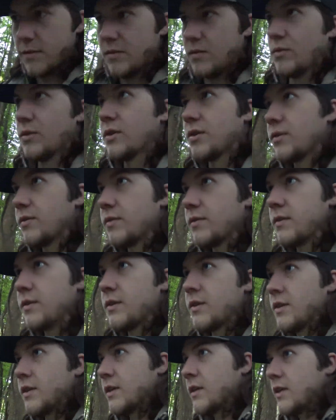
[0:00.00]
real
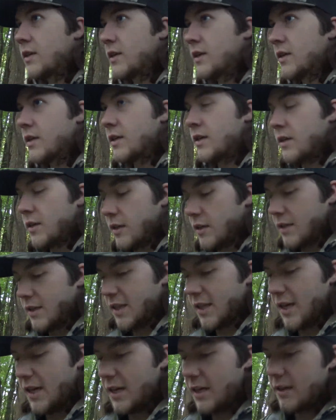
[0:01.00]

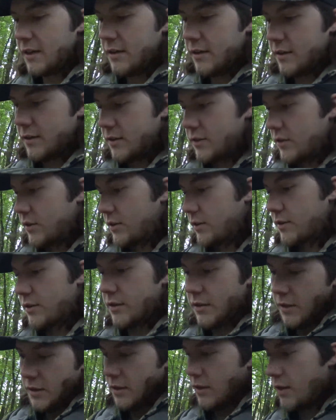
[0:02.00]
light, and just
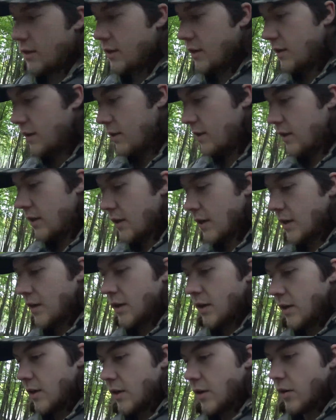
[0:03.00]

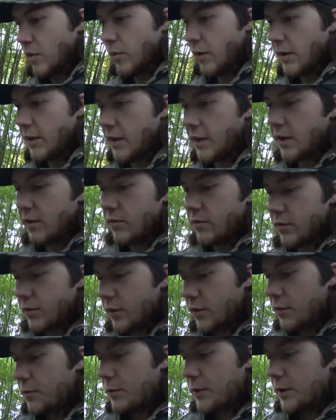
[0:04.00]
wait there for a
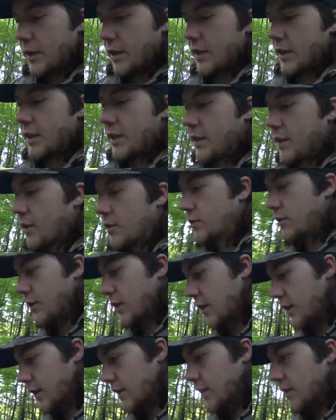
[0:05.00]
little bit and then go
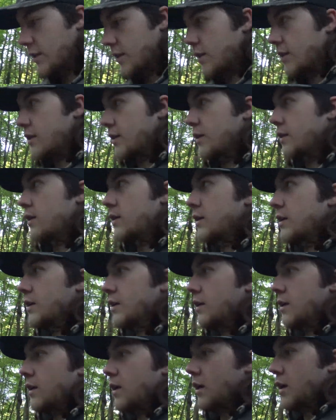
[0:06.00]
check
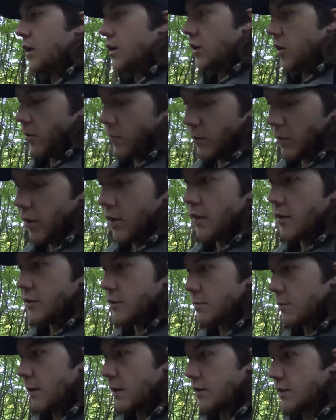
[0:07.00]
a couple other
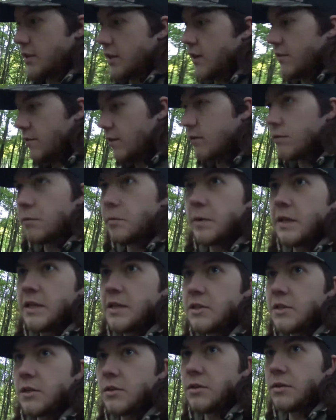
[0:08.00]
spots that I've never been
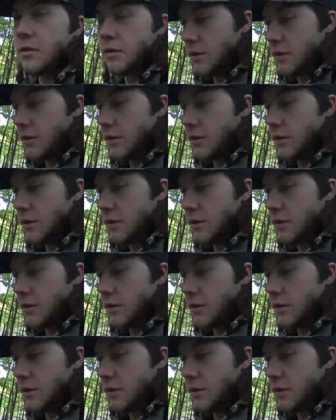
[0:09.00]
to.